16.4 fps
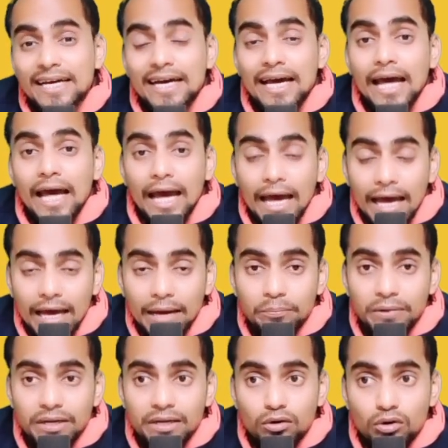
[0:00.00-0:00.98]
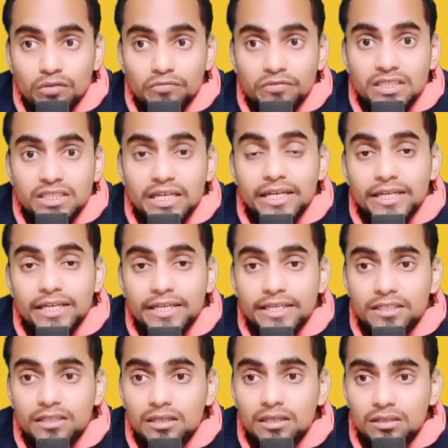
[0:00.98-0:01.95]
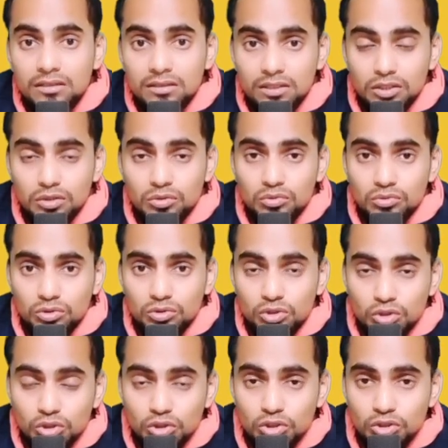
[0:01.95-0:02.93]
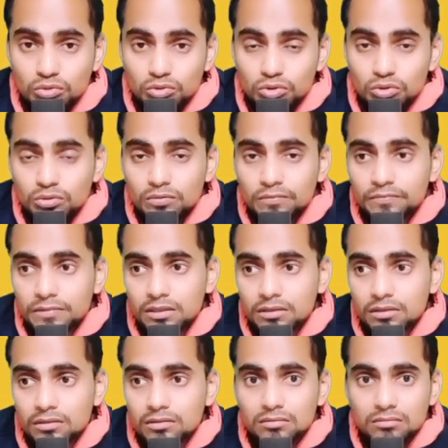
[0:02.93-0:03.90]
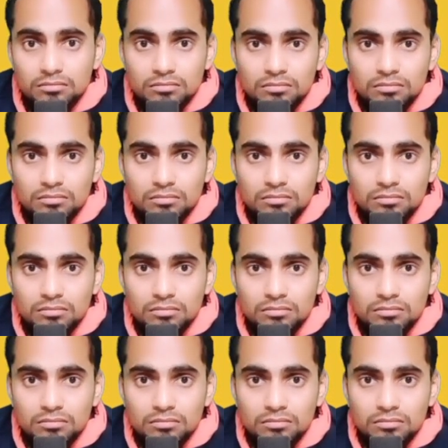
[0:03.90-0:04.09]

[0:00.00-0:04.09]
happen or which can lead due to